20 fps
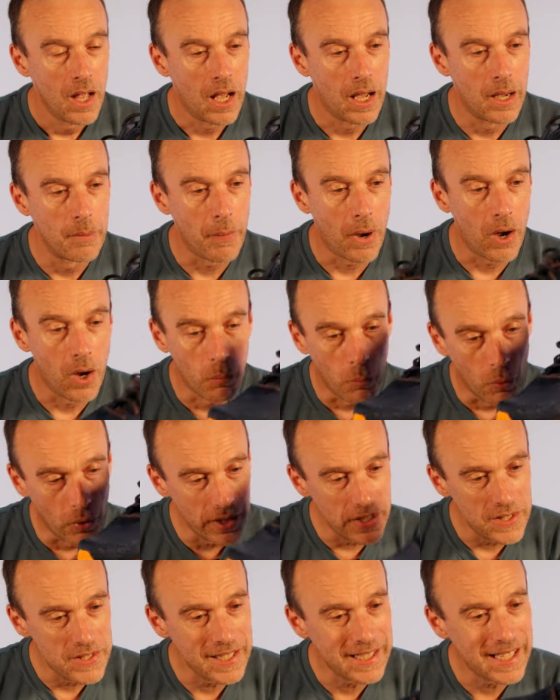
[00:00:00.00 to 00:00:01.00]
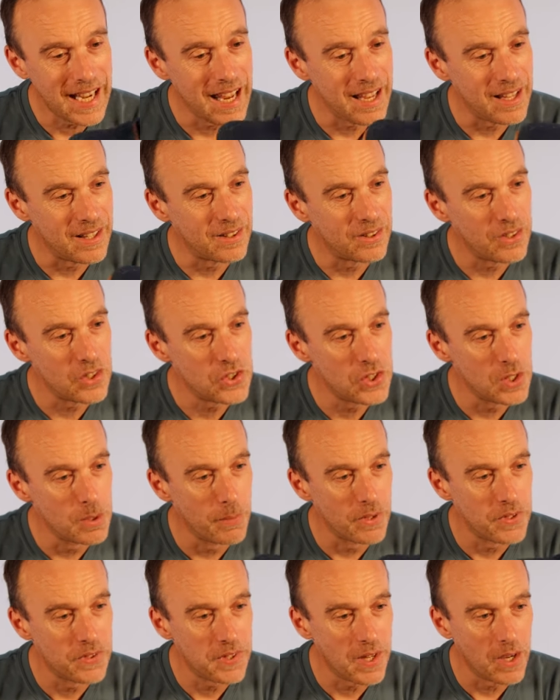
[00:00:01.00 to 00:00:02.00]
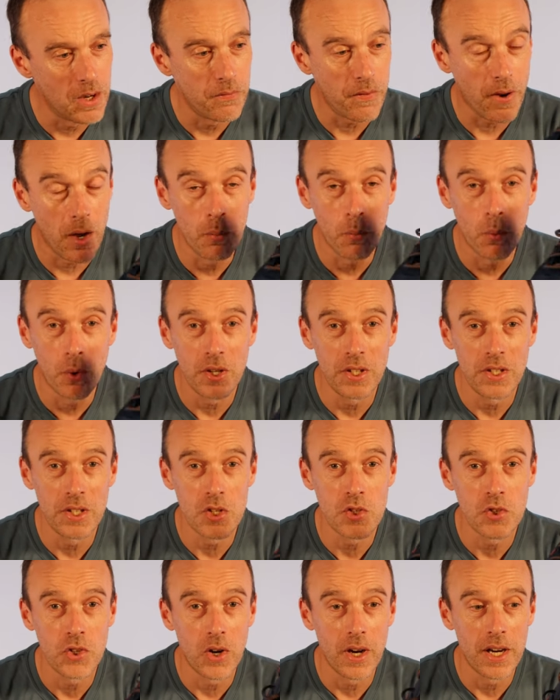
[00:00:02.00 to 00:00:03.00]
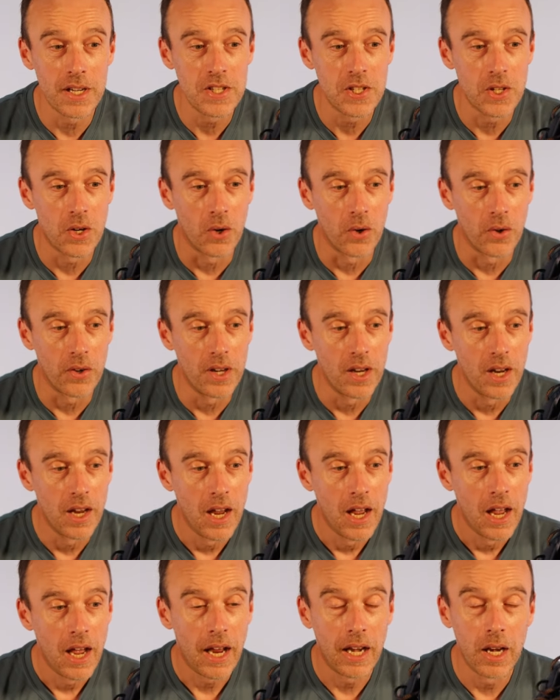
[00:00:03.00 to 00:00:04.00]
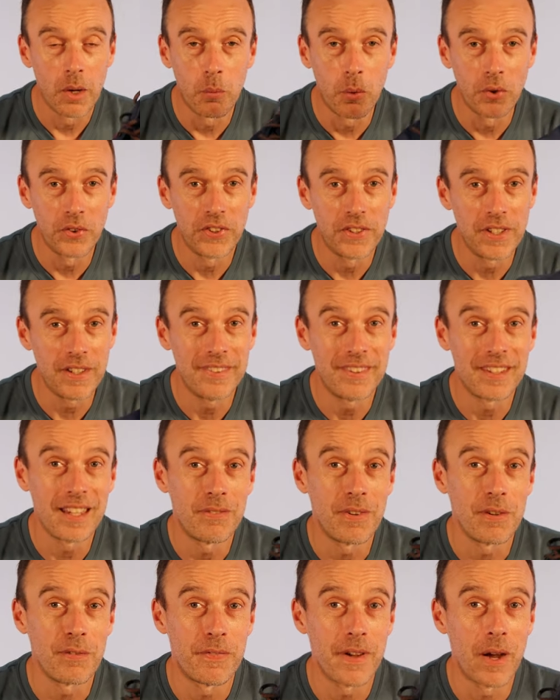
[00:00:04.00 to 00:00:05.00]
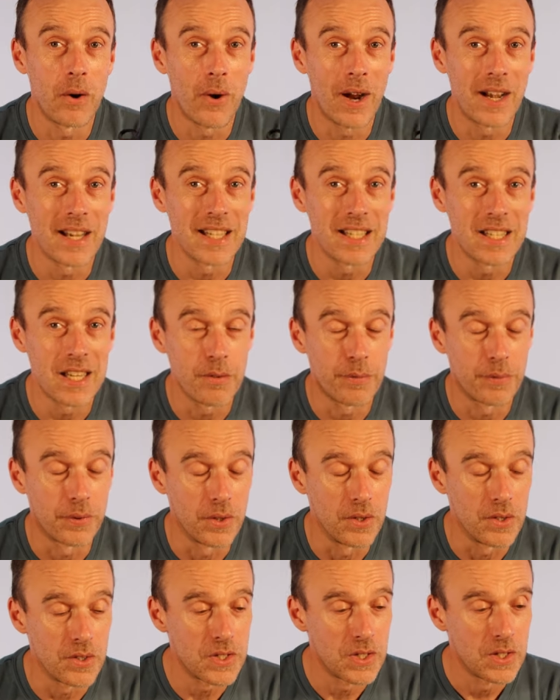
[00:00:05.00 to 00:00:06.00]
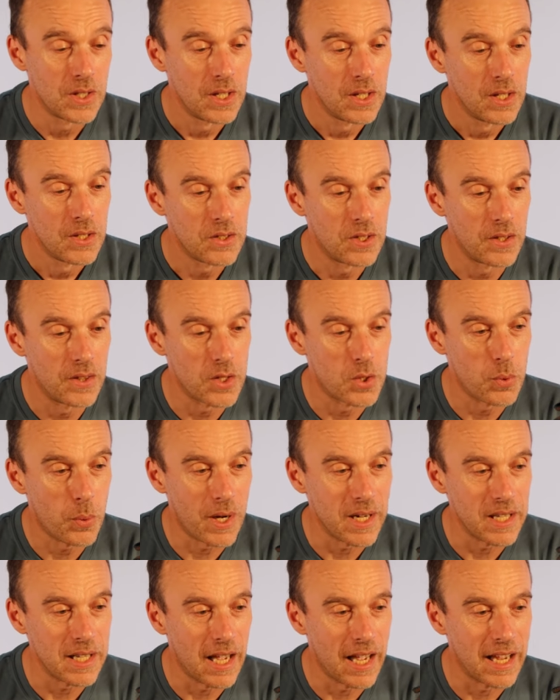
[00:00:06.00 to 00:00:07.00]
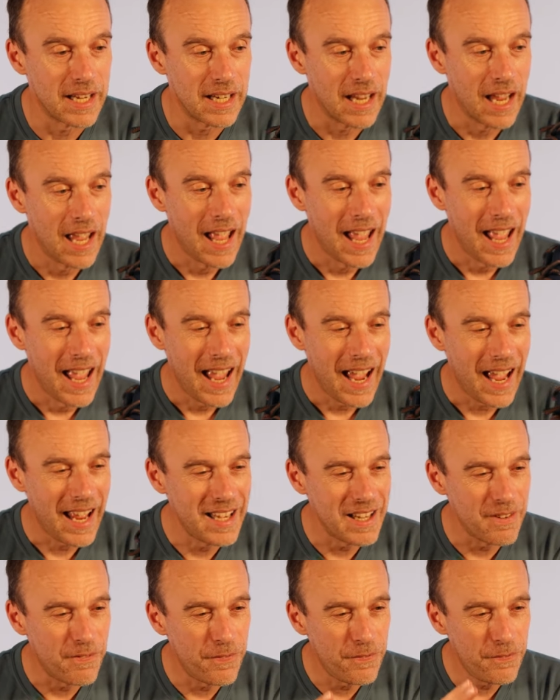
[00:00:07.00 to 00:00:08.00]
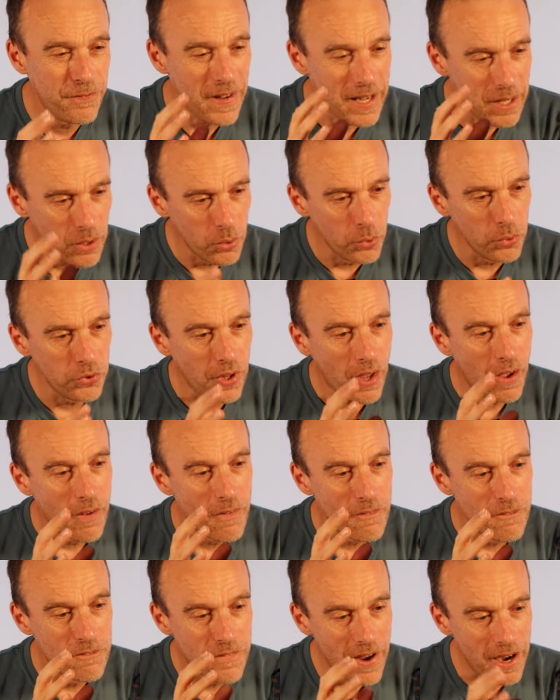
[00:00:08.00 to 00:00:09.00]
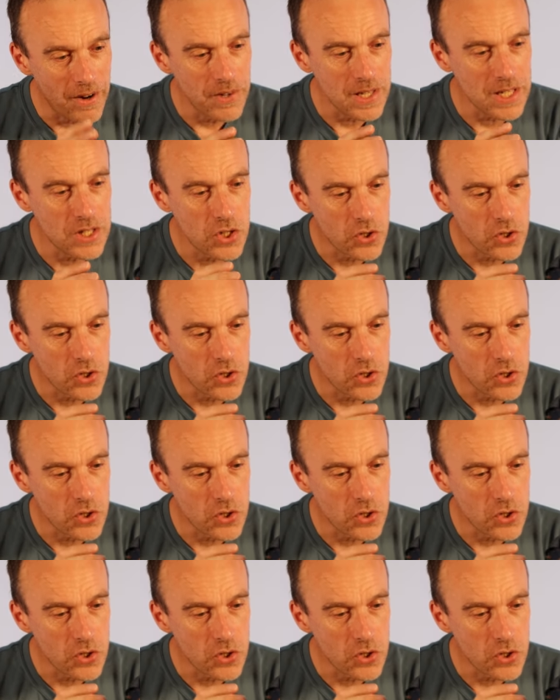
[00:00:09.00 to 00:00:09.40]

I wanted to get the shoe myself. I wanted to try it on, and I wanted to see if it felt any different to the 28. And it feels very